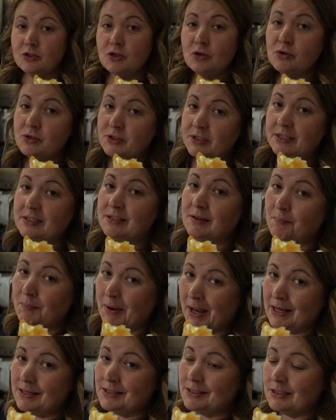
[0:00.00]
Toast is the
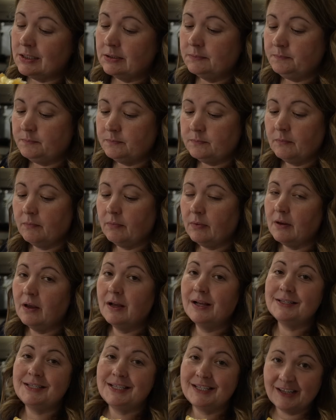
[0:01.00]
best.
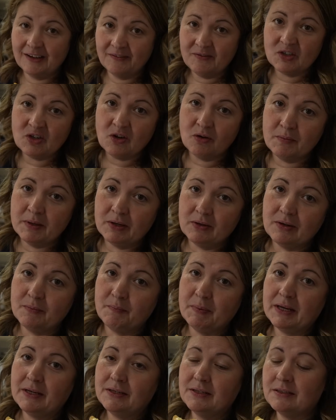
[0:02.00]
And Steve stole my other
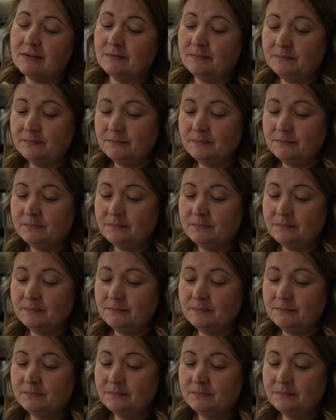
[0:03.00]
piece.